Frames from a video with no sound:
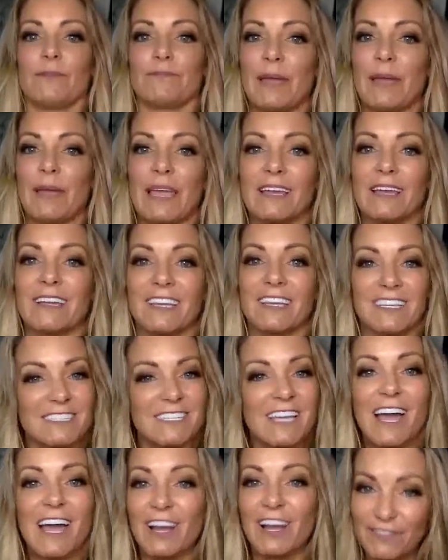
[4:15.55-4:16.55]
panic
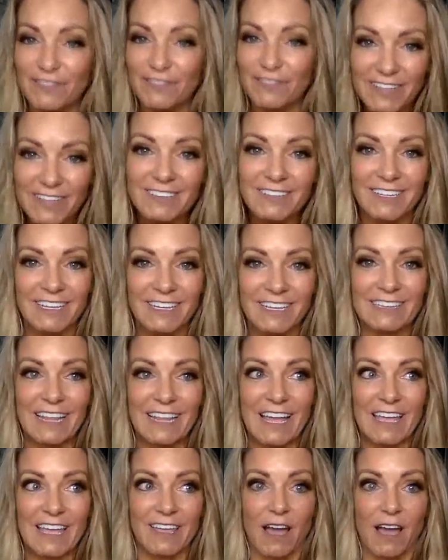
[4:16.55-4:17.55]
attack feeling
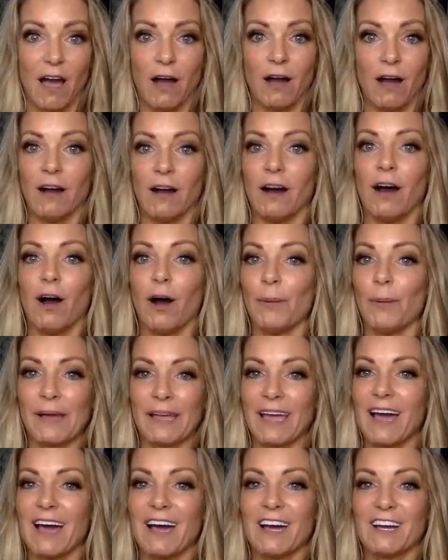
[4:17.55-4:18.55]
like, oh
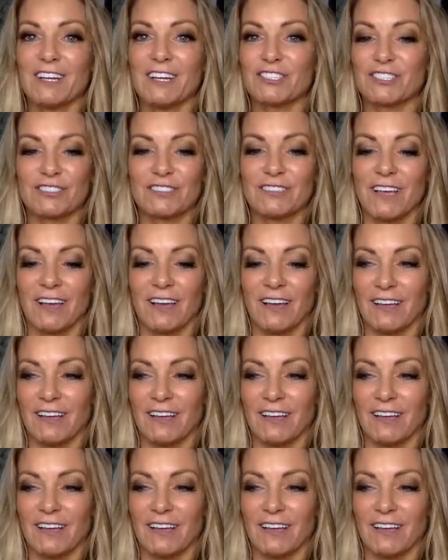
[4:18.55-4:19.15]
my gosh,